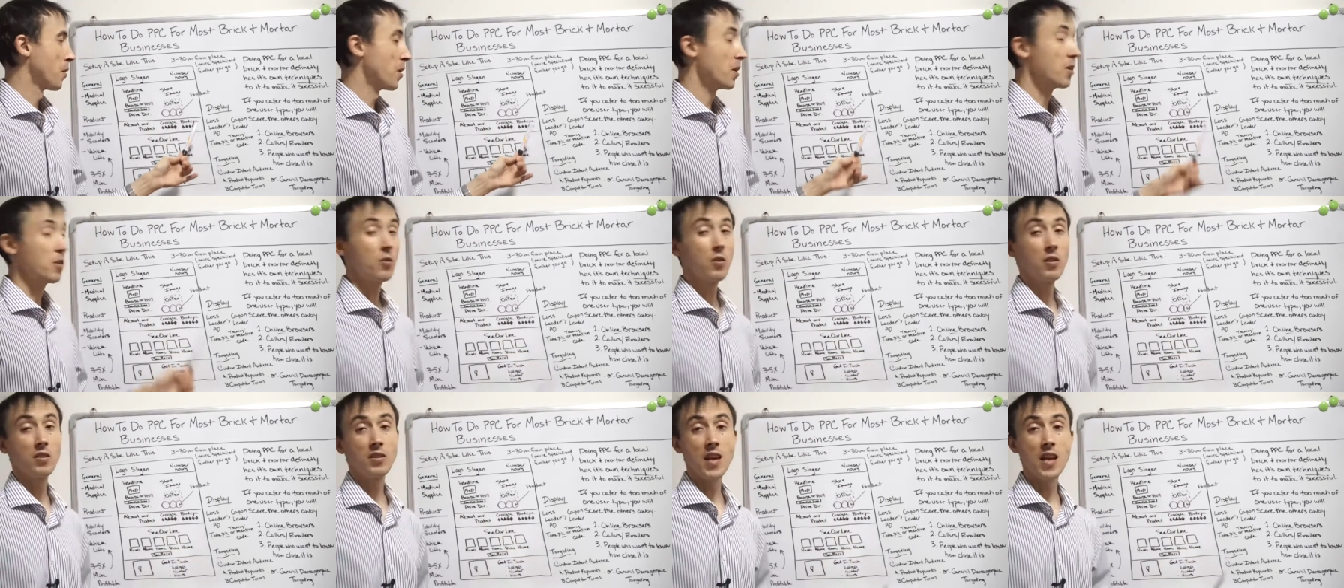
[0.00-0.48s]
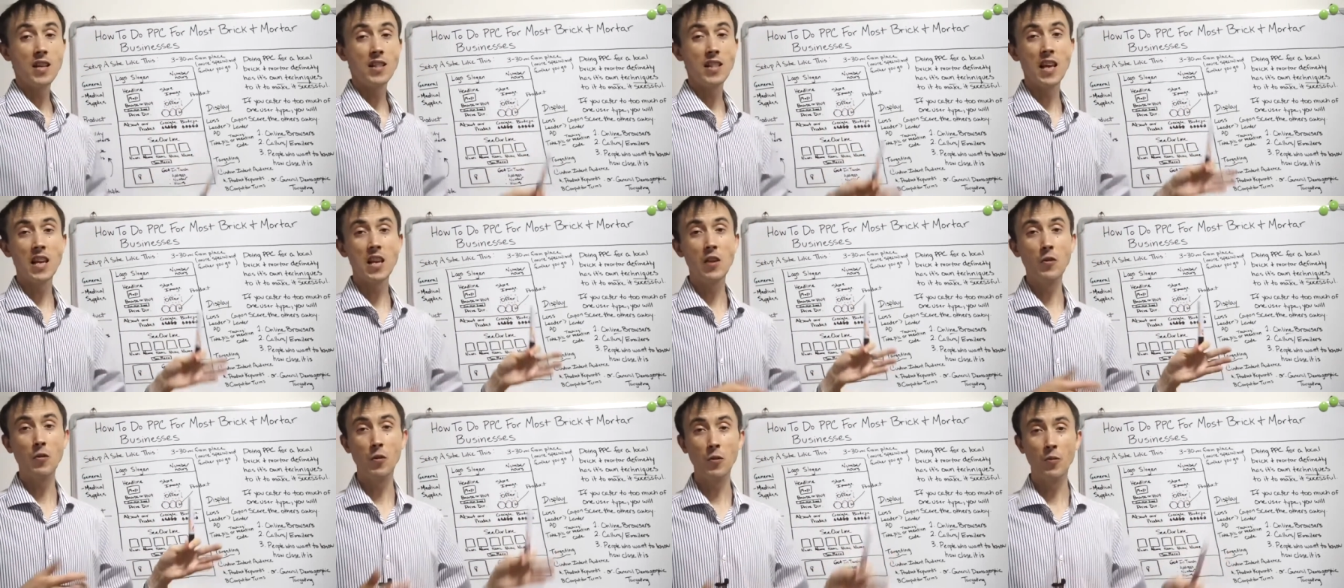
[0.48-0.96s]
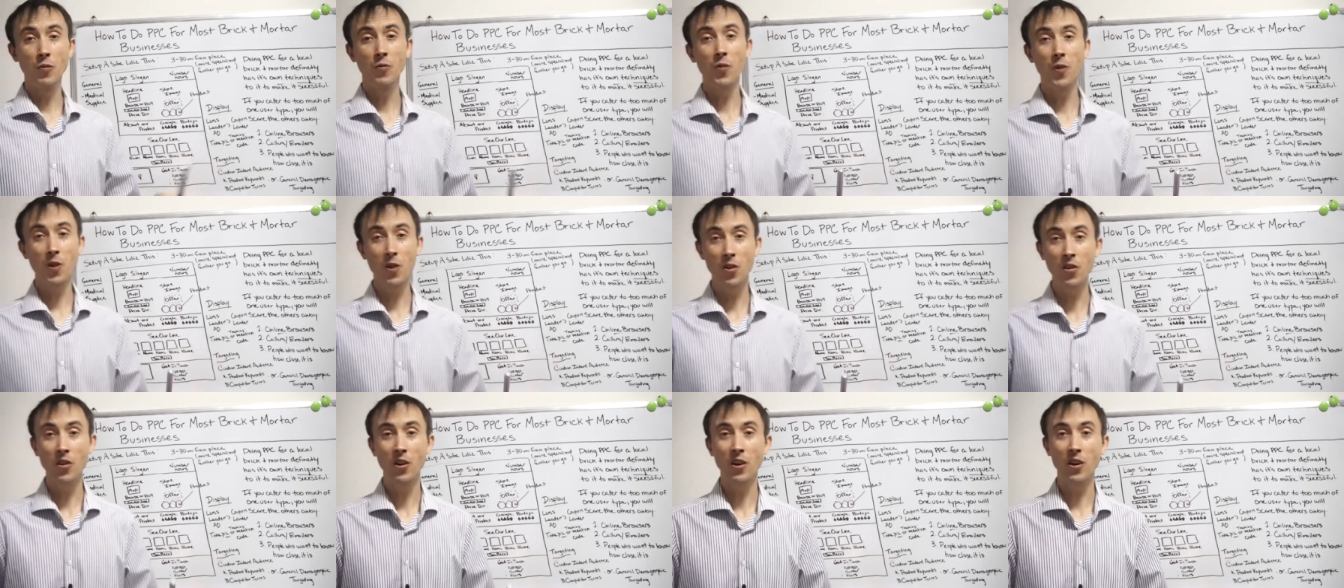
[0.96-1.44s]
but you can take that even
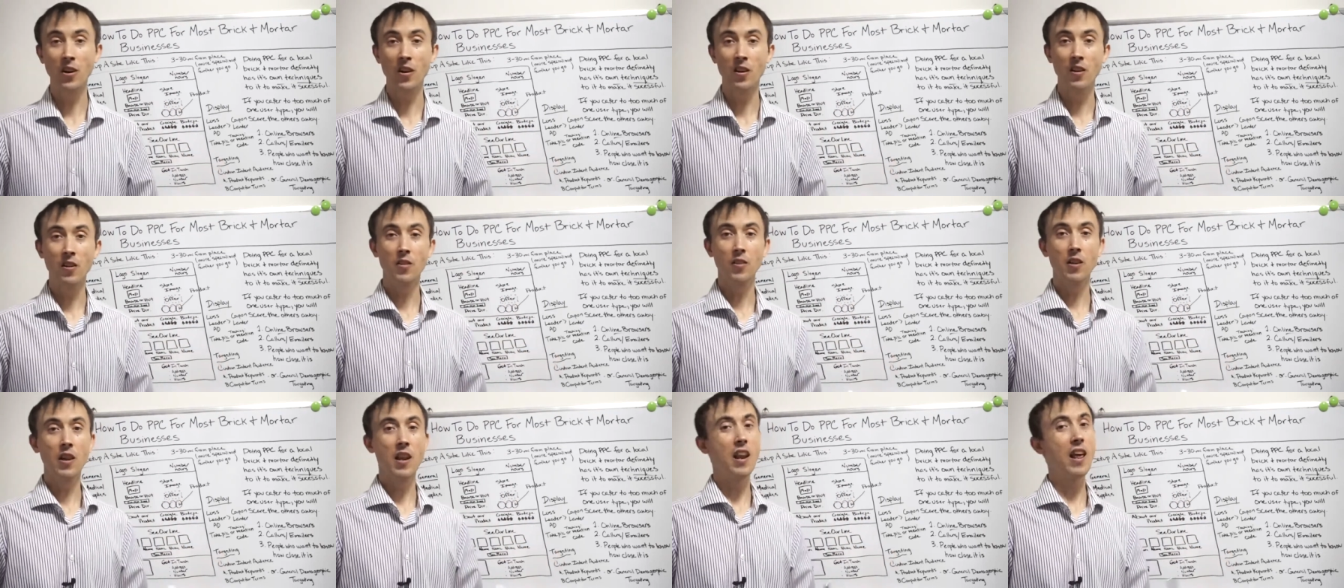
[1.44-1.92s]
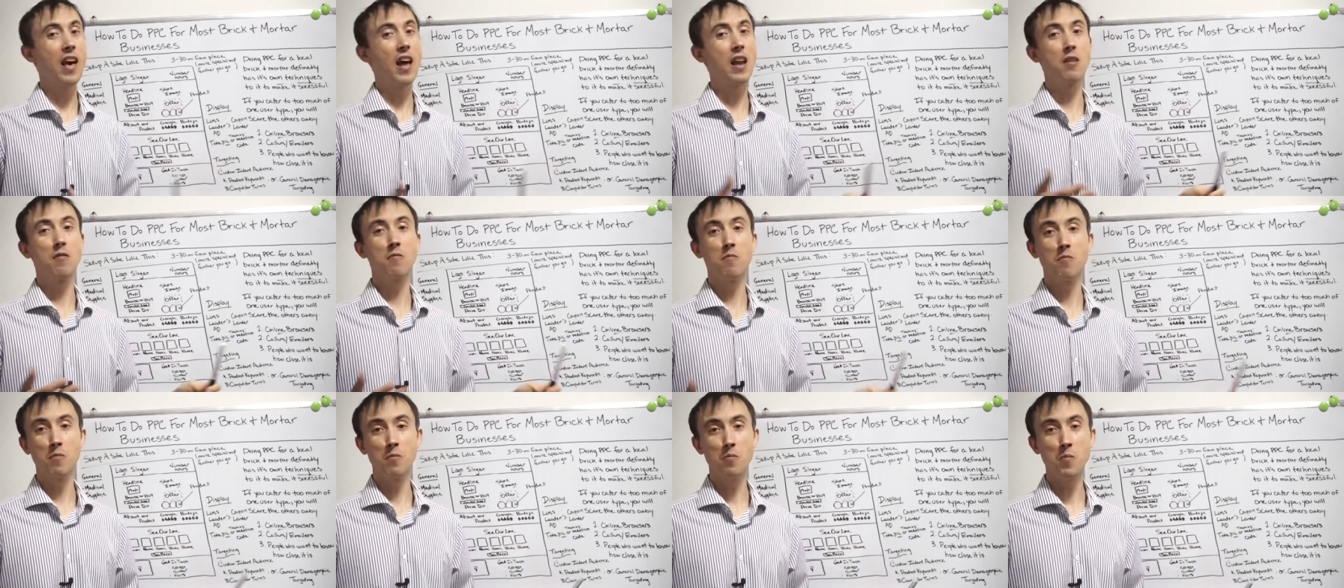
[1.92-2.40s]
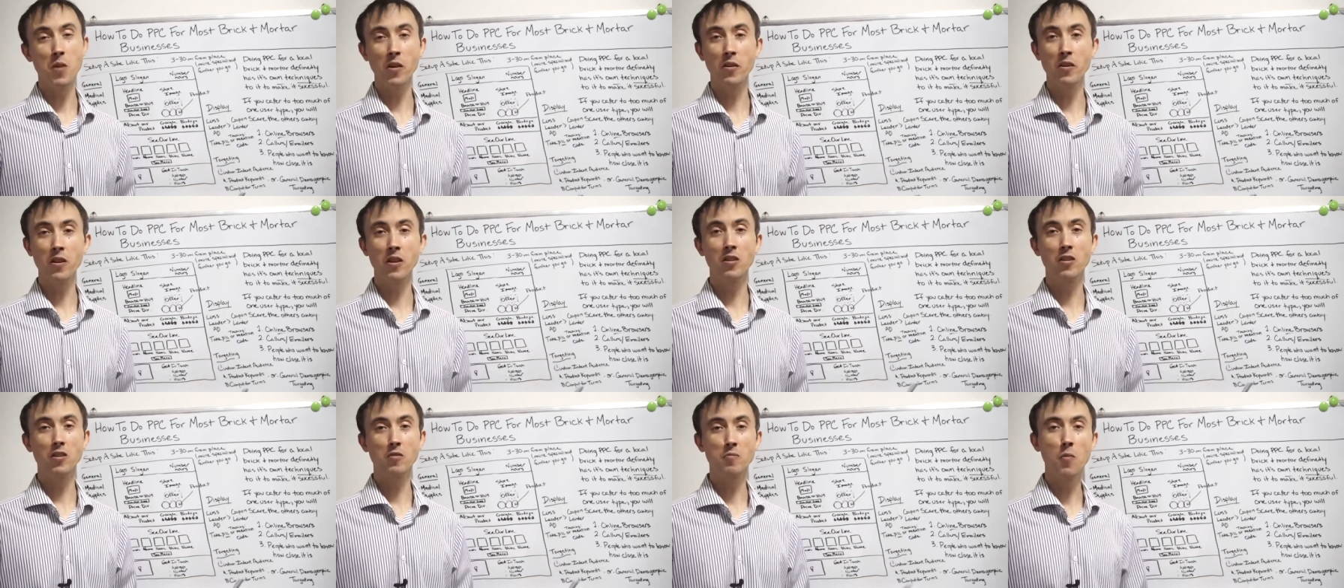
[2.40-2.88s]
further and add
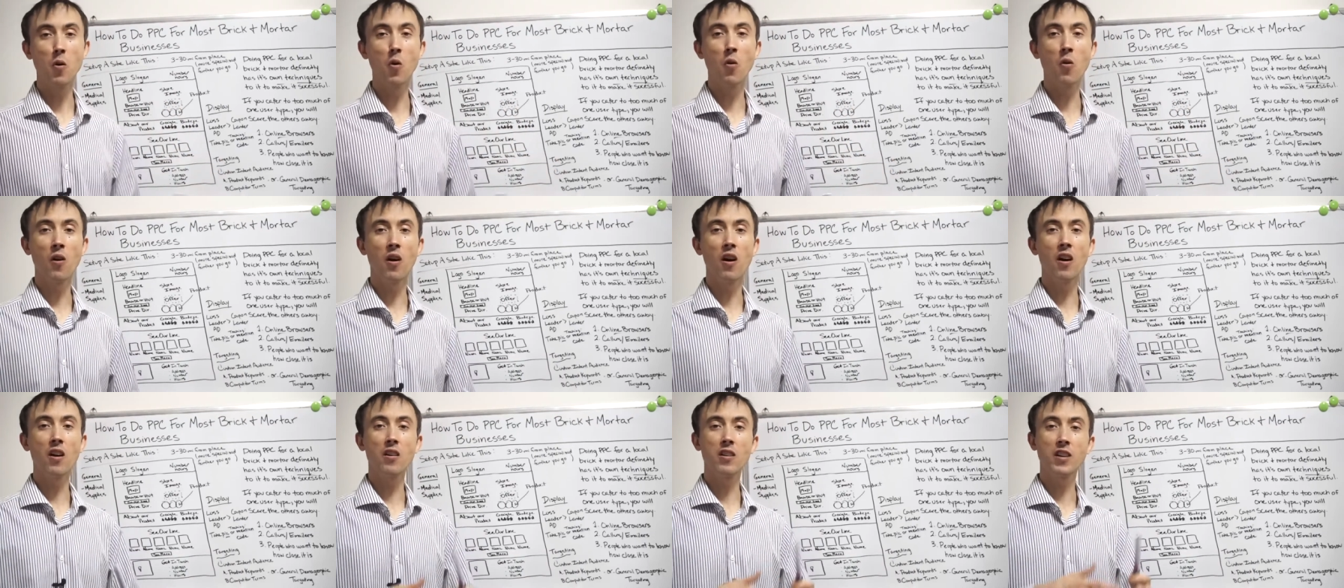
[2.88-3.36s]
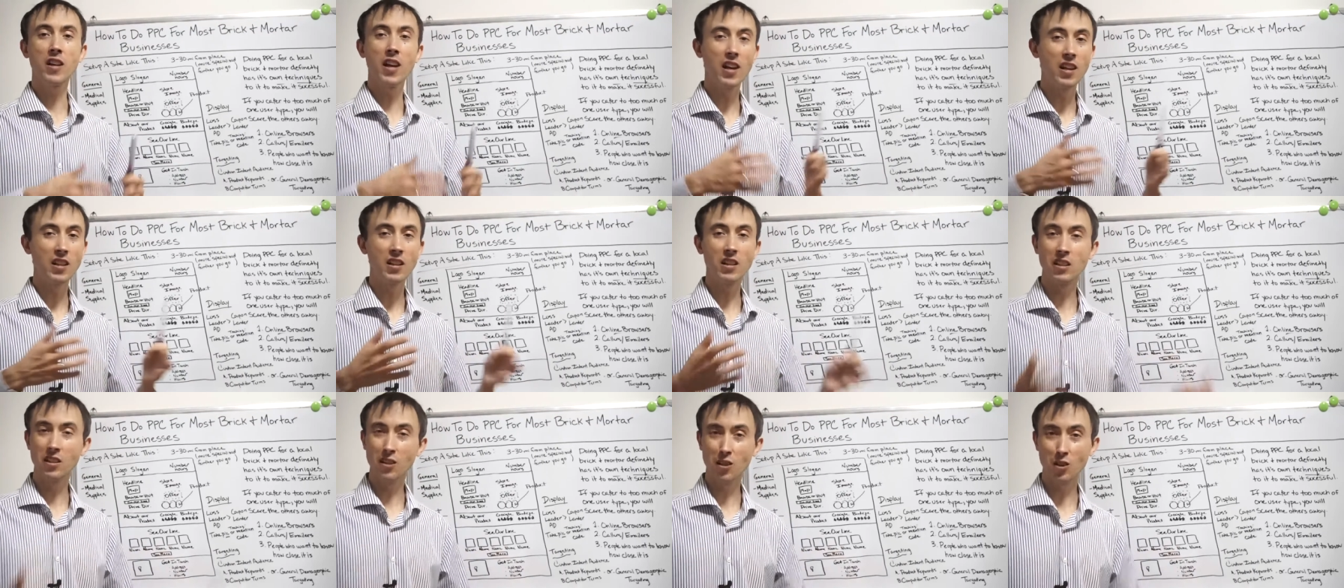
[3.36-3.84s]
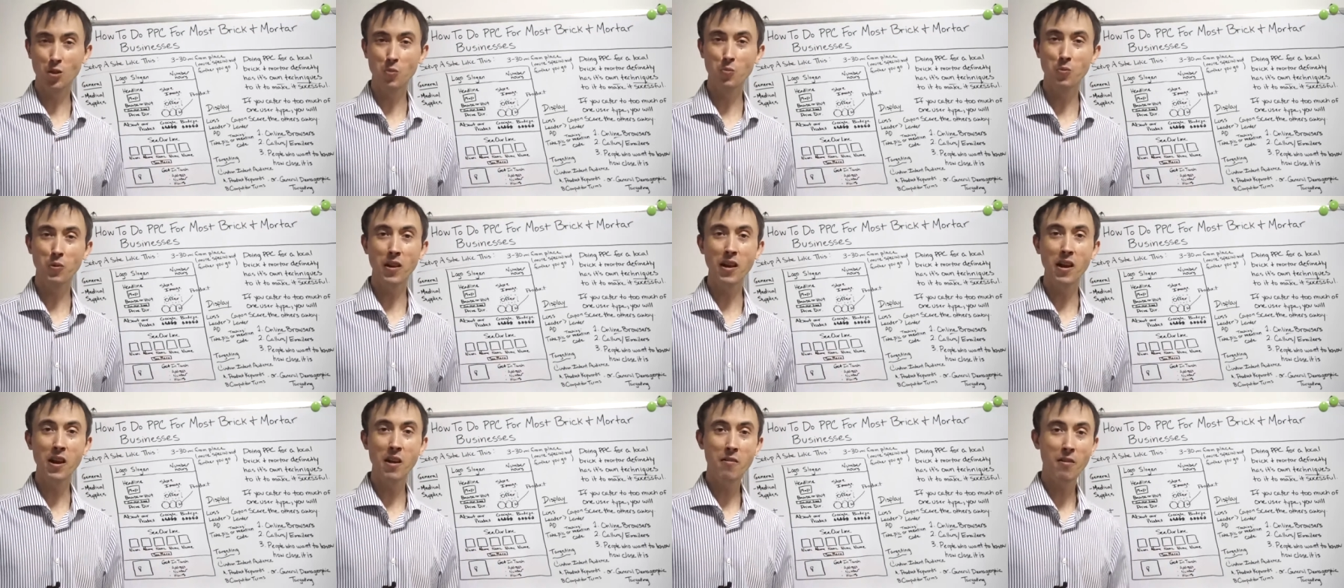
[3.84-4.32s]
millions more getting the
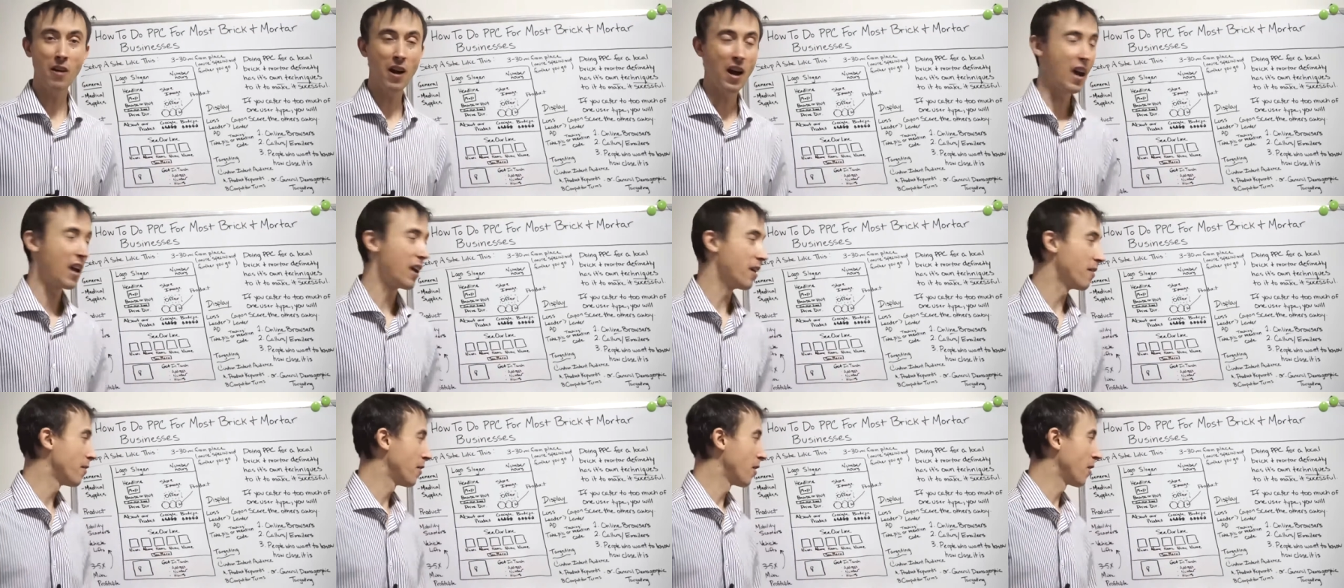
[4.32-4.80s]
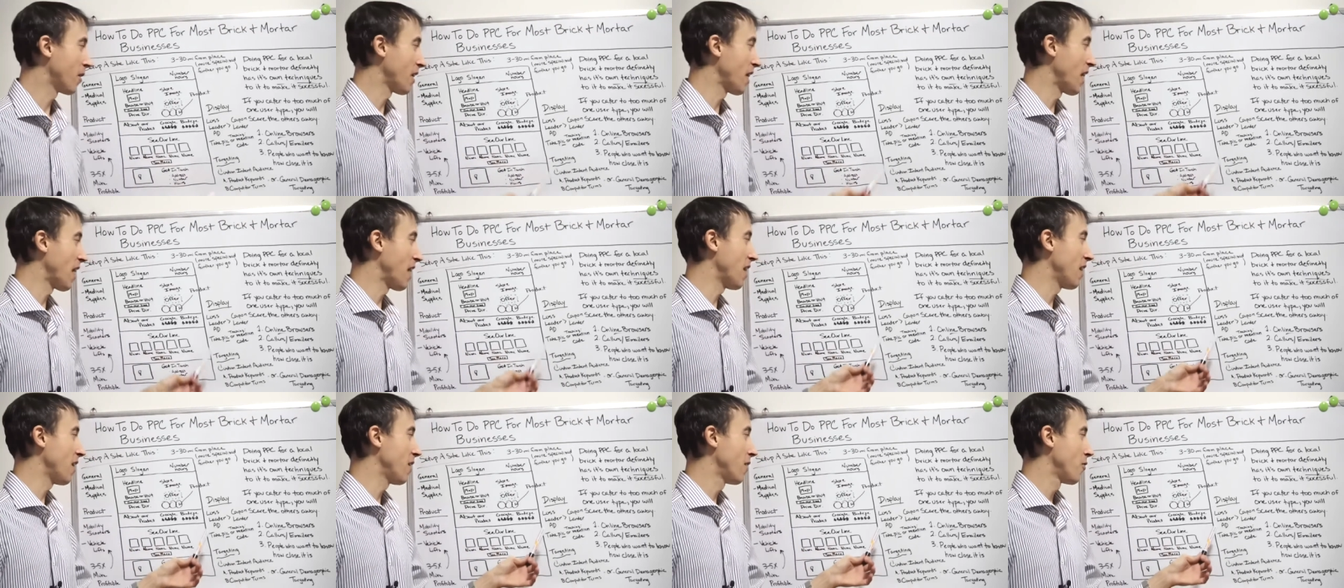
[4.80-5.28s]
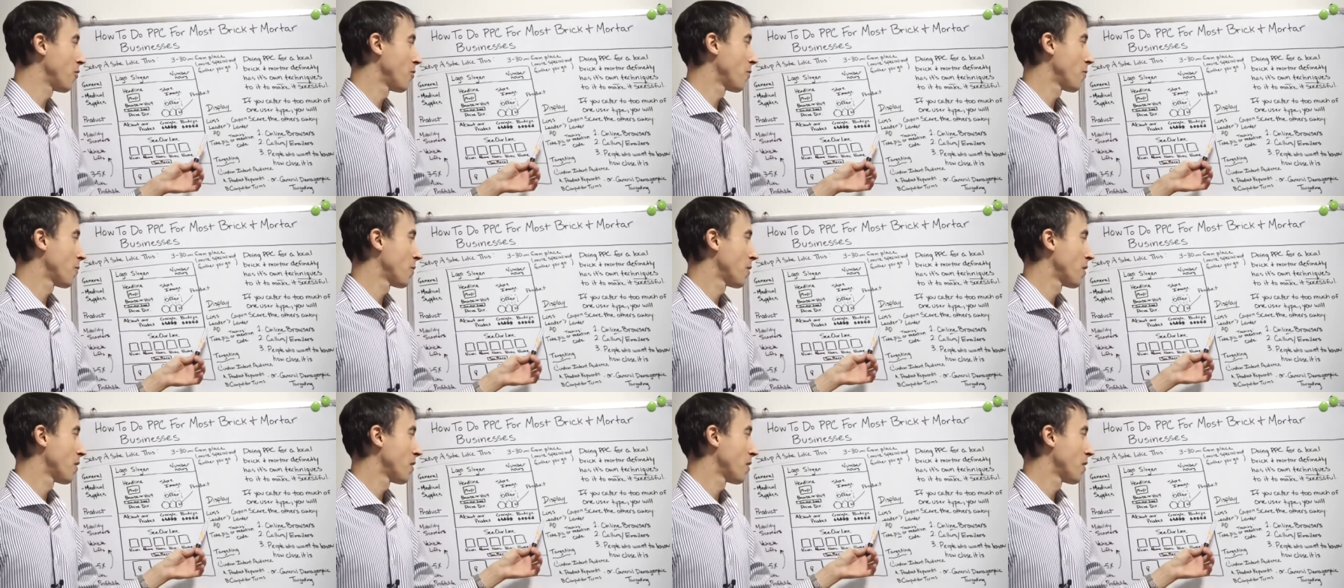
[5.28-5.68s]
display right, okay?